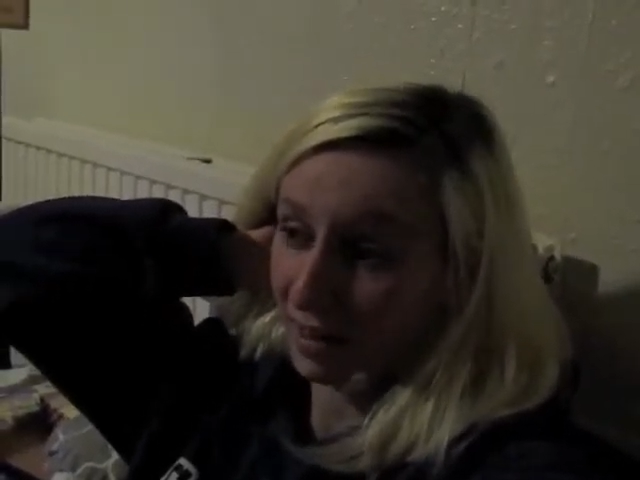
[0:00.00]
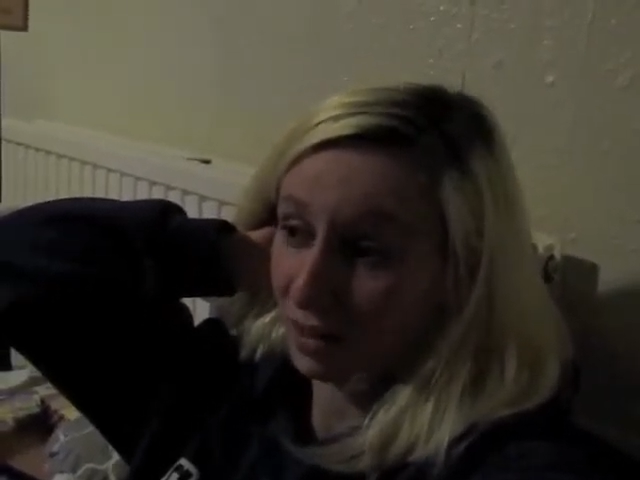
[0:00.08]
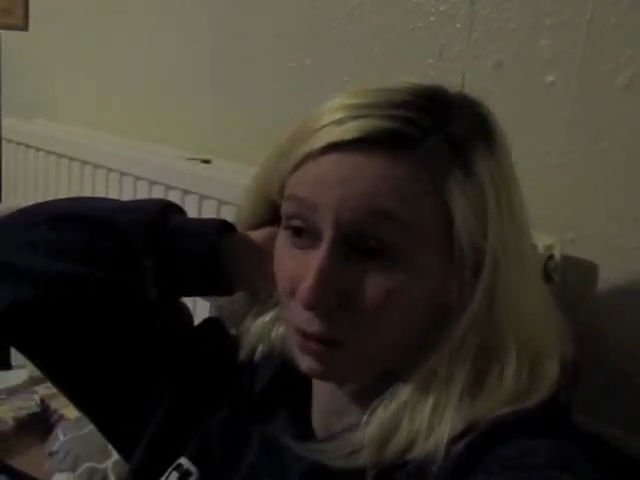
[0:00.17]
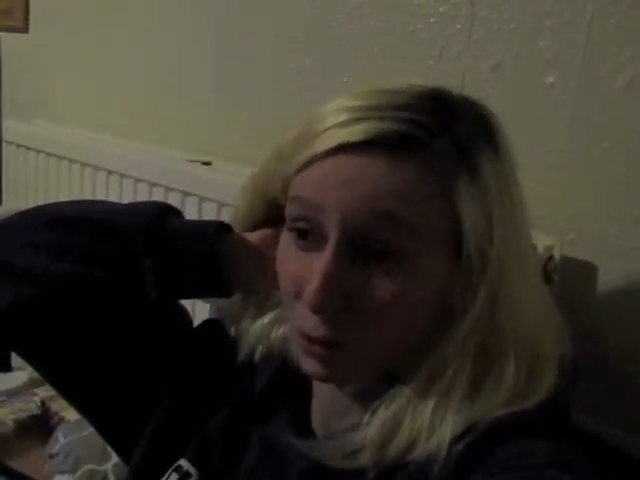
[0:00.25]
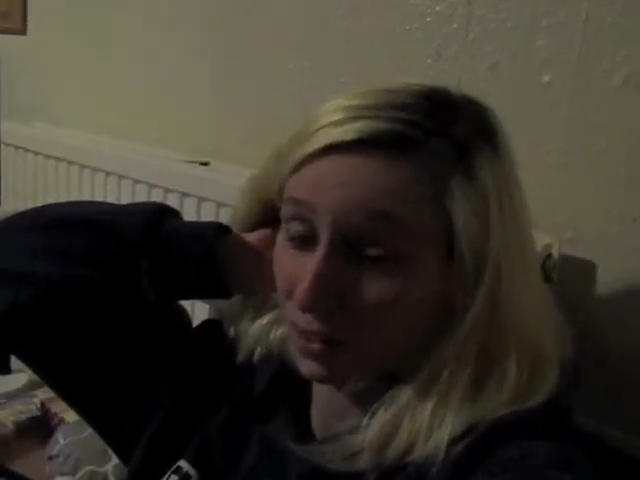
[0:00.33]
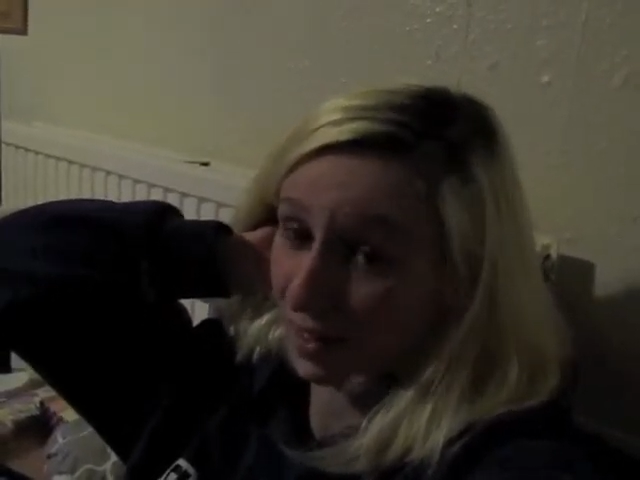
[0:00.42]

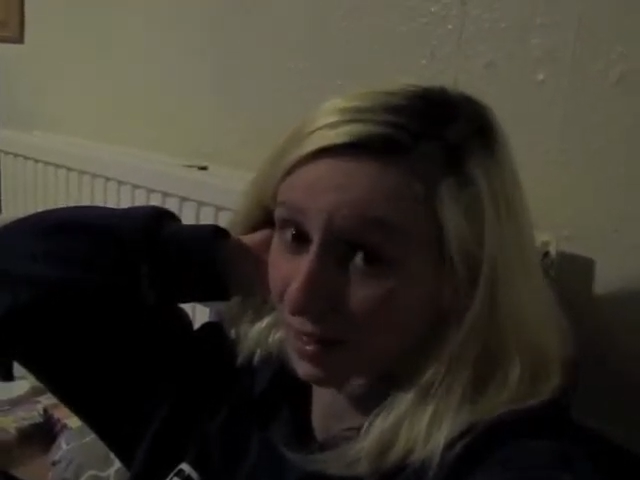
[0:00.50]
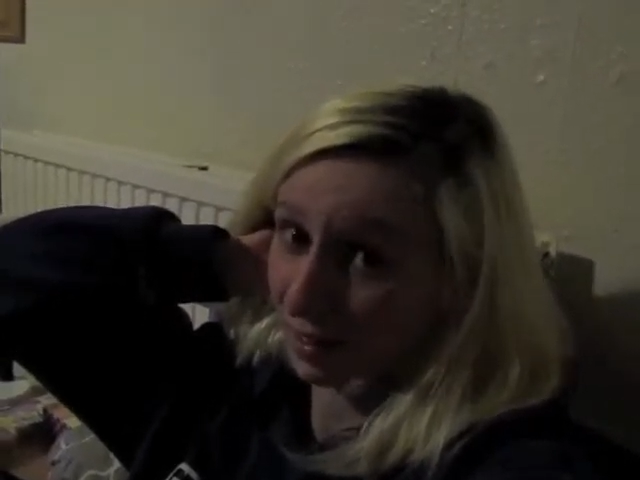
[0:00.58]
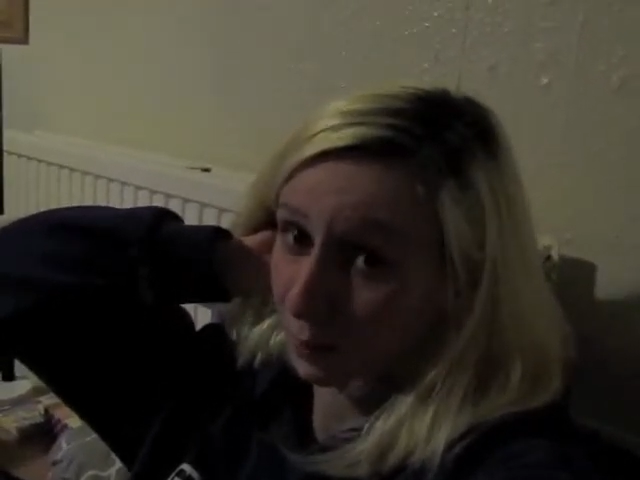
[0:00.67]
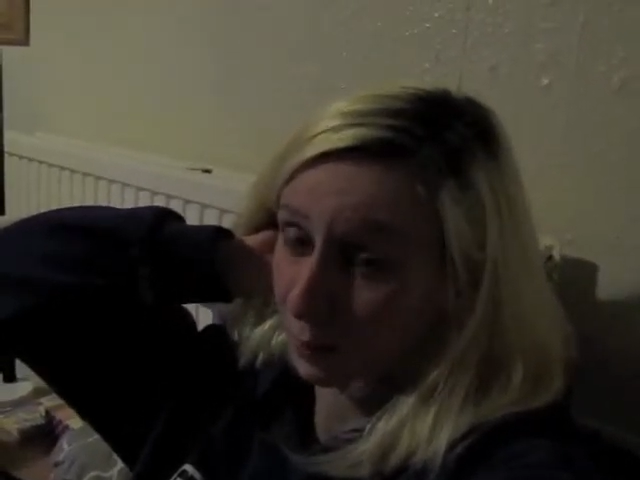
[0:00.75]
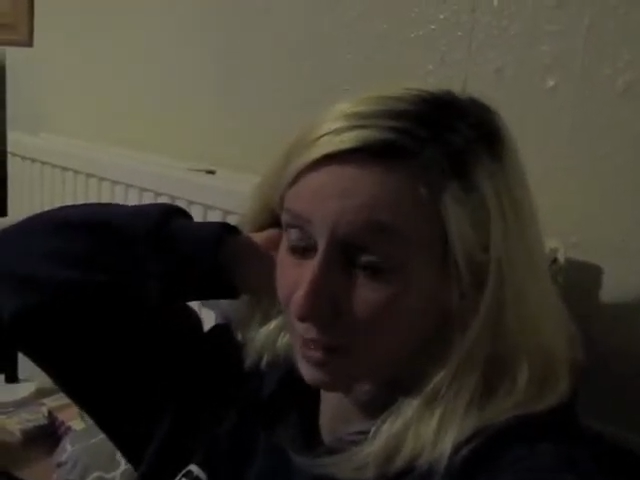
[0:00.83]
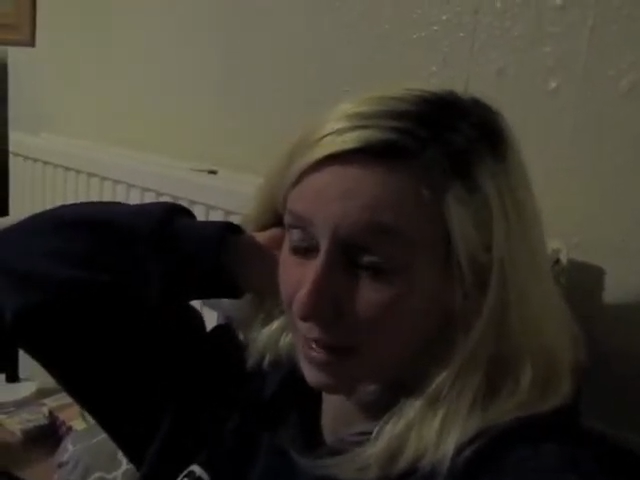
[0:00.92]
don't get it
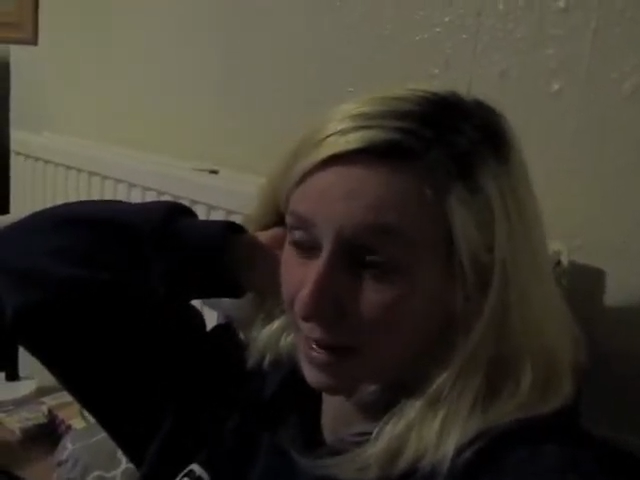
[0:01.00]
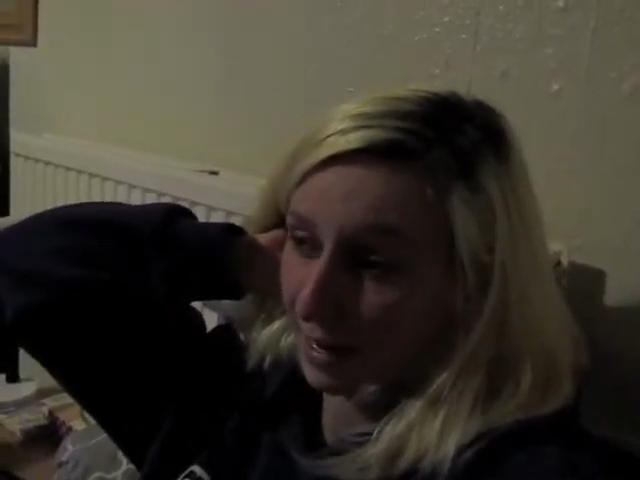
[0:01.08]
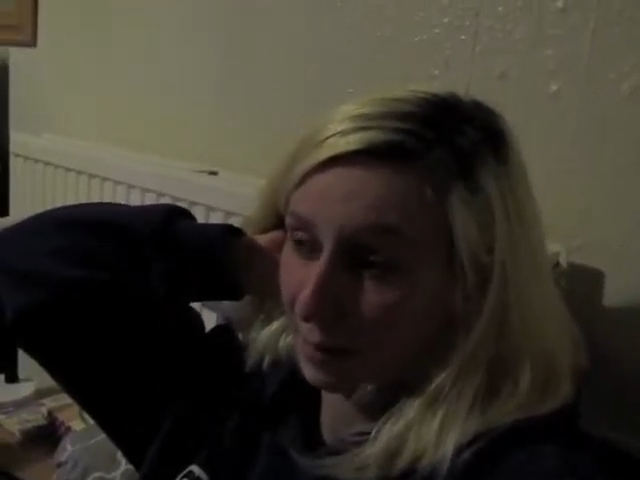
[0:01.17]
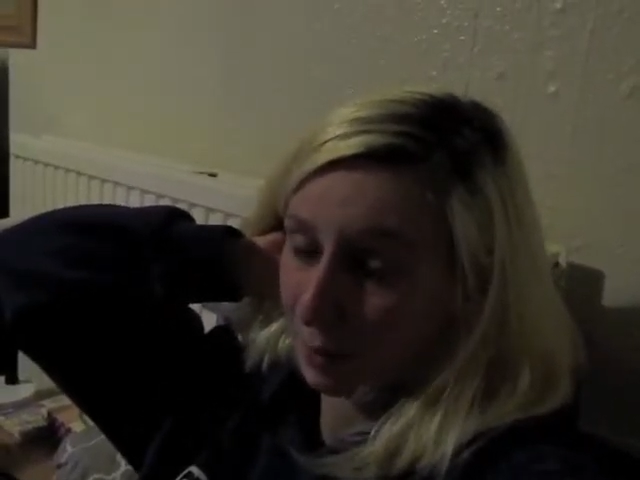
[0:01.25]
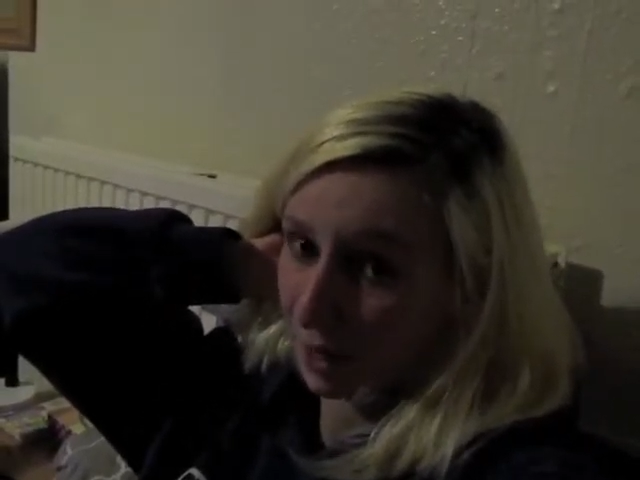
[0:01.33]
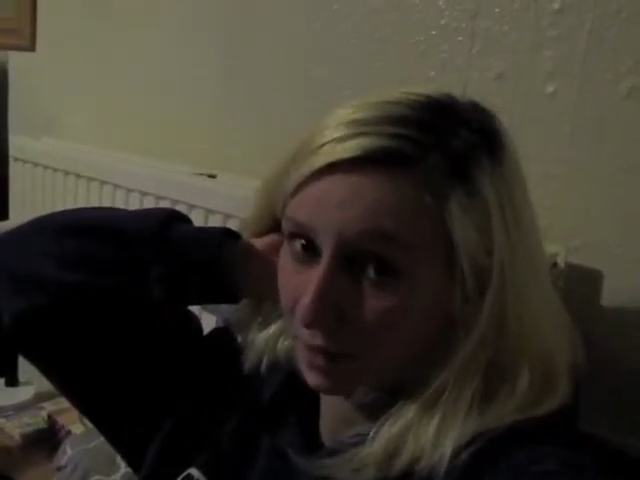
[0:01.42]
up today,
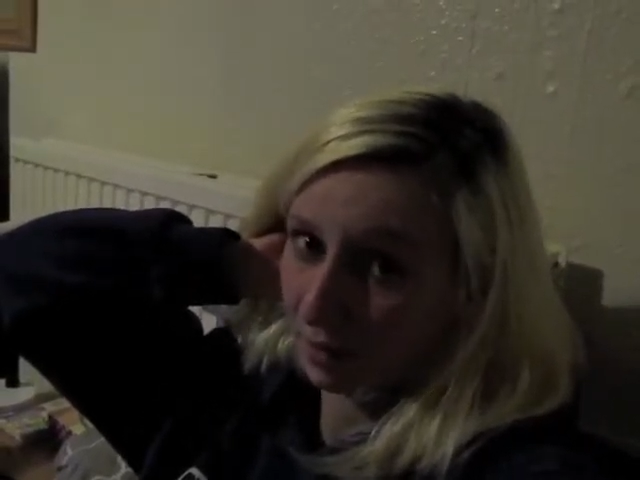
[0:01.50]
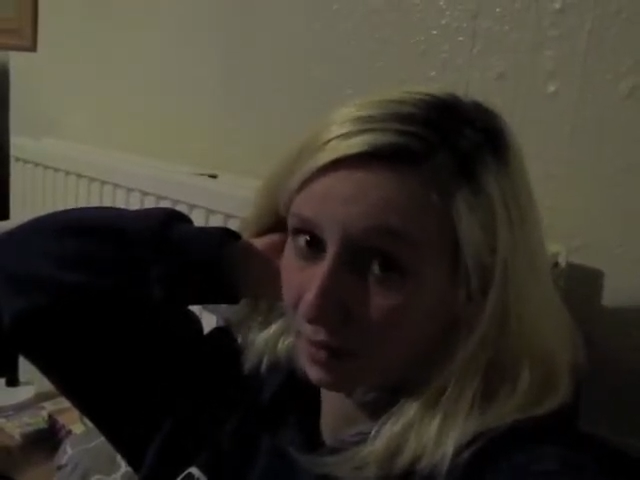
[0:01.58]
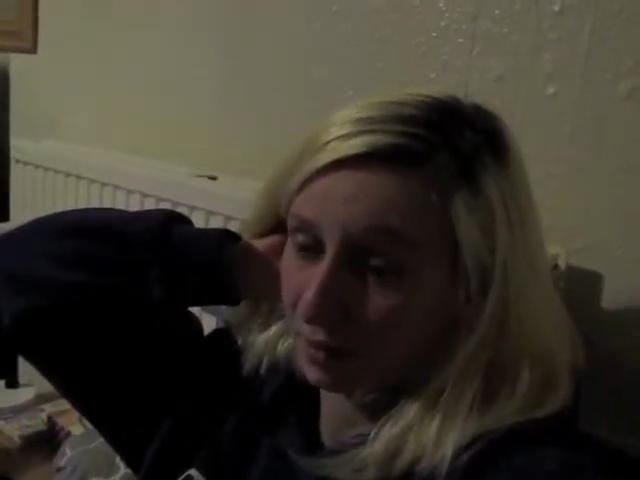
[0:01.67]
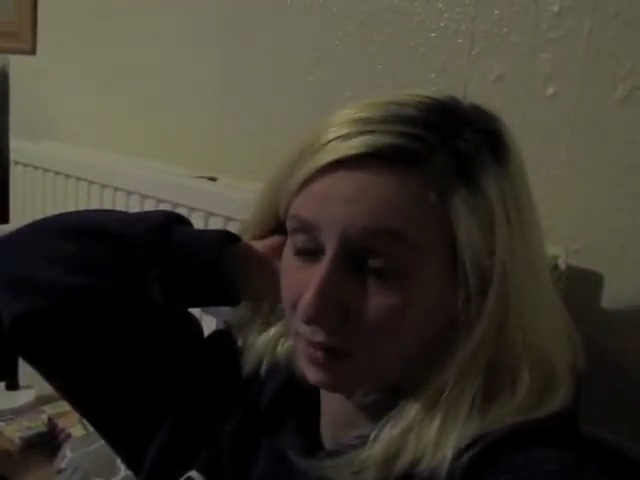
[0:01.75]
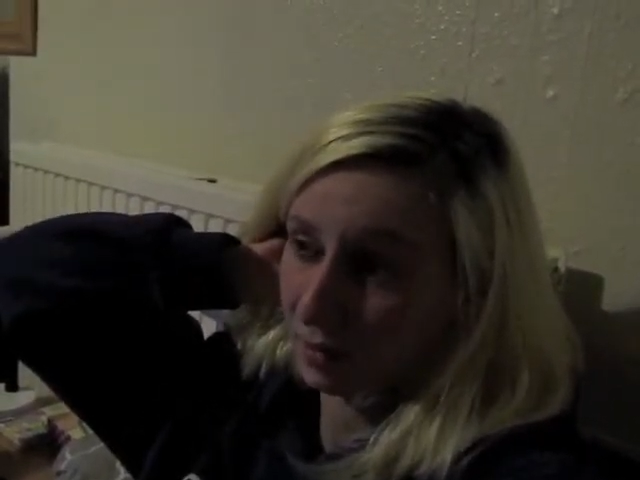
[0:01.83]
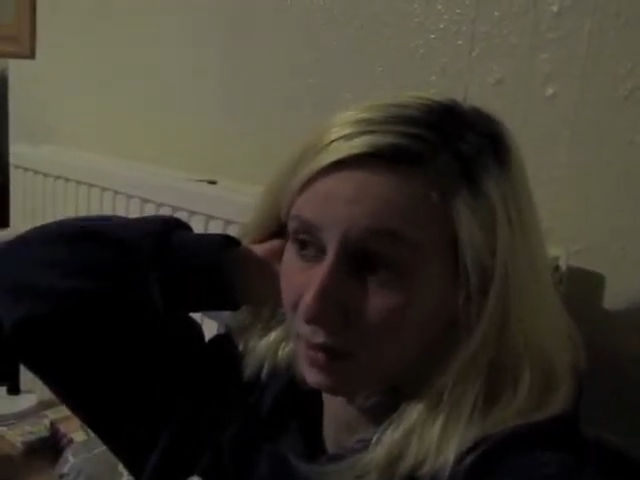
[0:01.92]
I'm not gonna